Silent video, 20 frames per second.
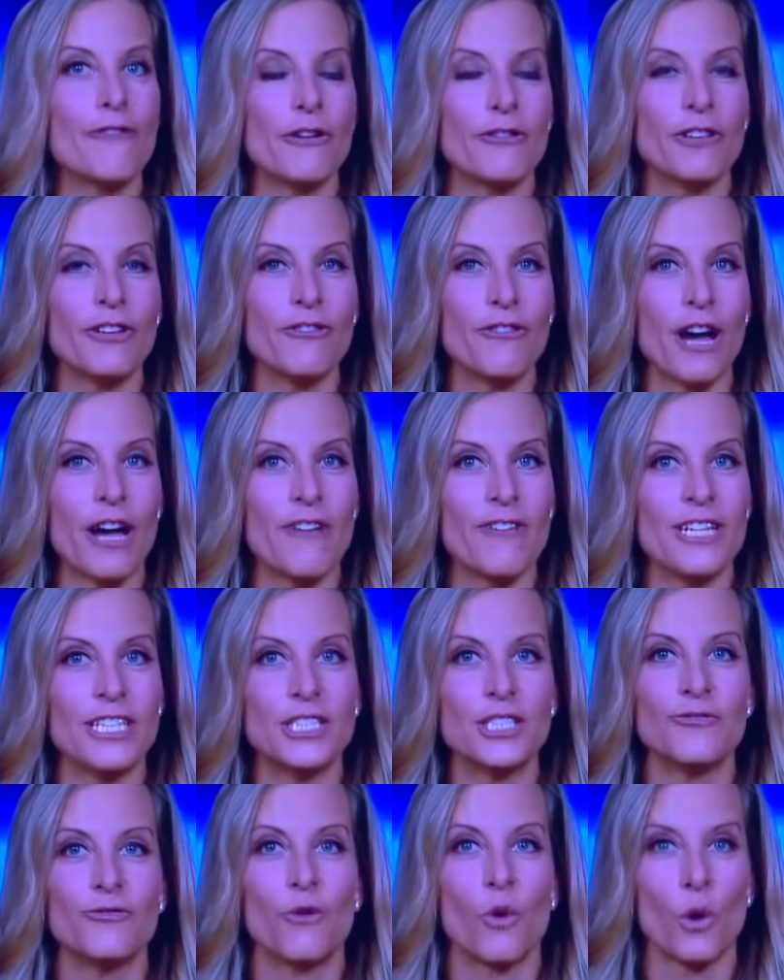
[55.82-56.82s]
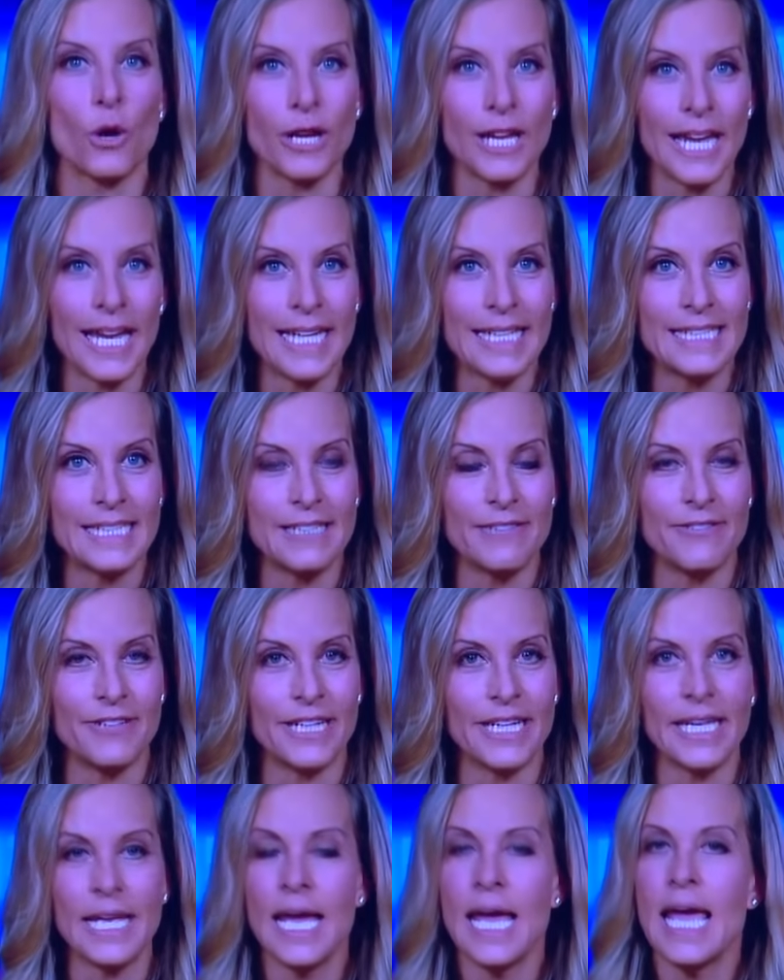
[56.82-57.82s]
55-inch 4K
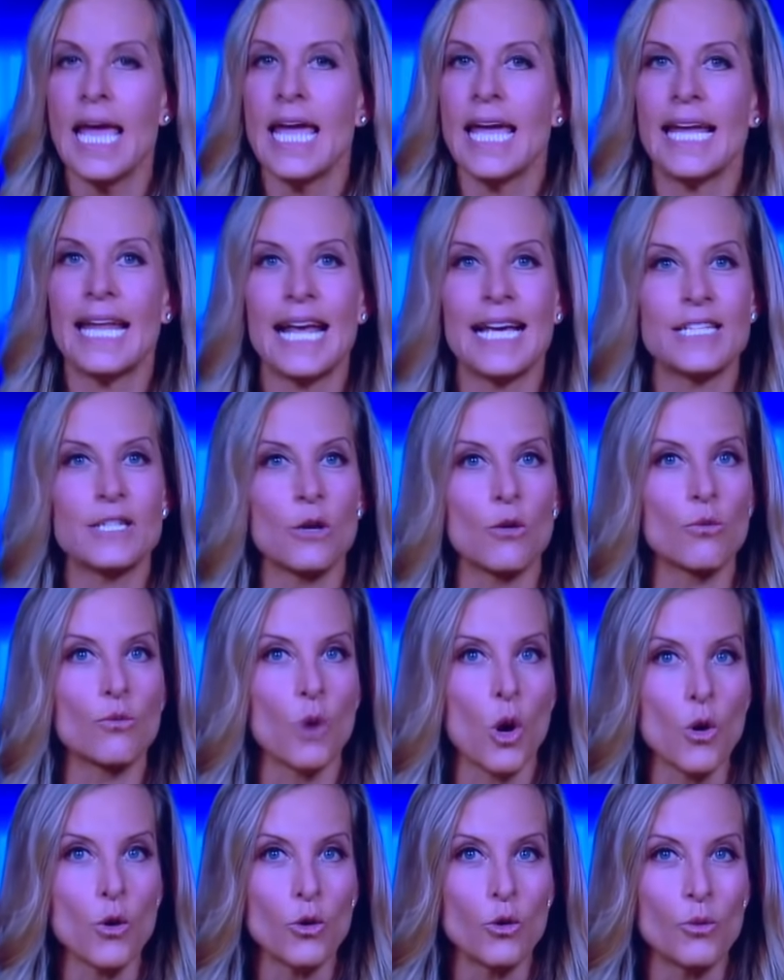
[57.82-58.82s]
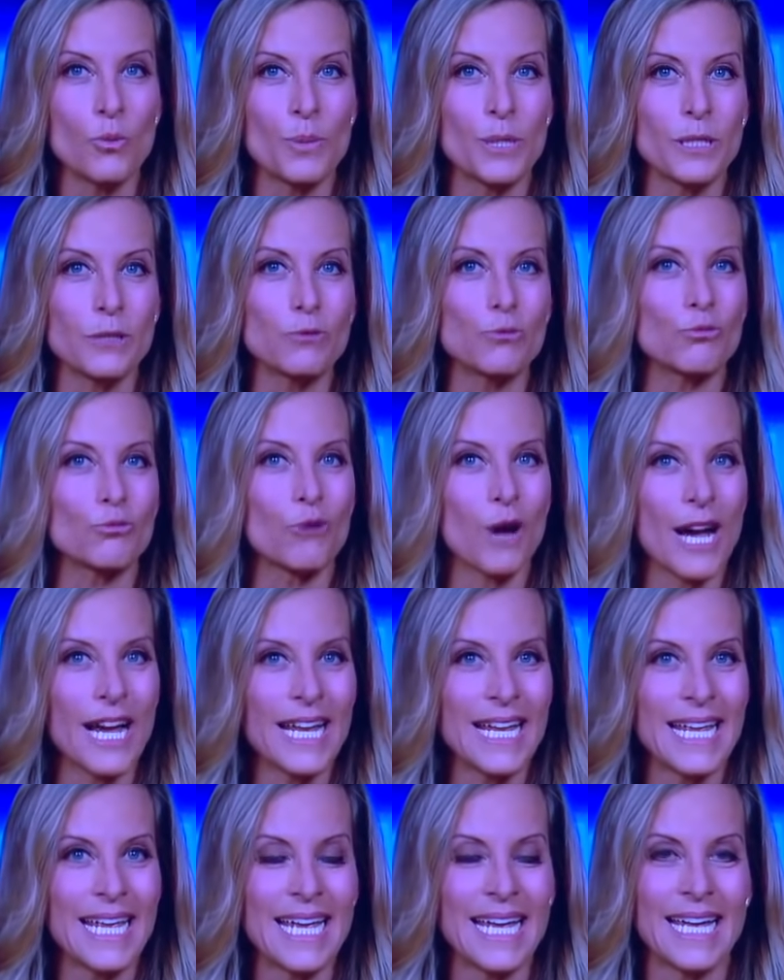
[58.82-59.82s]
TV. It has a Roku built right
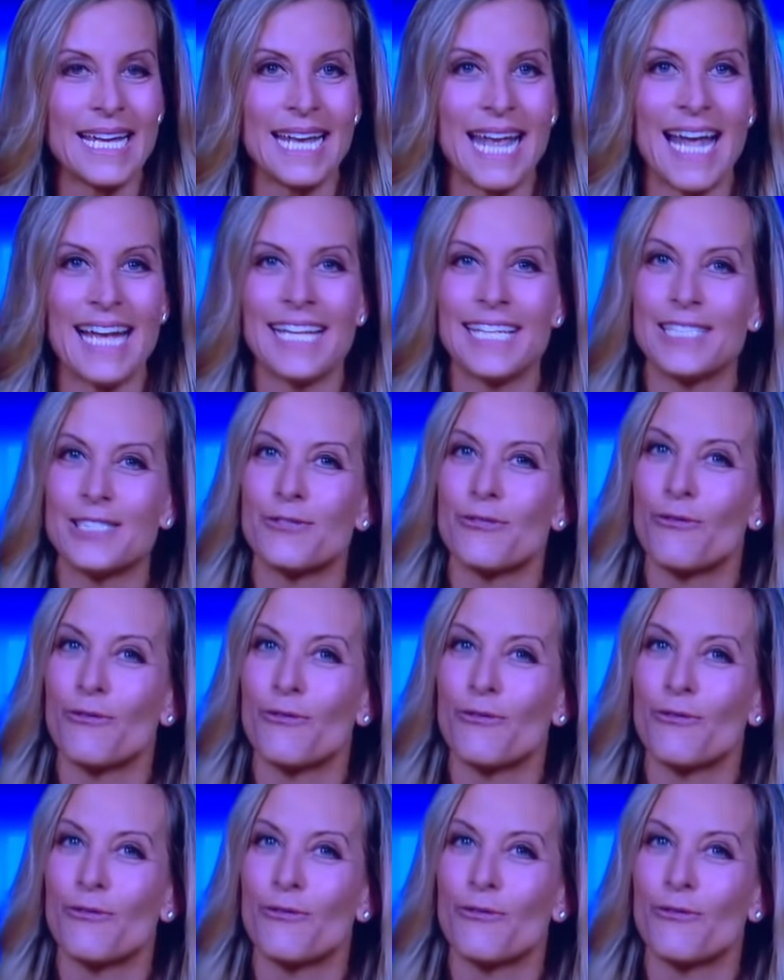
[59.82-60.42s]
in, and it's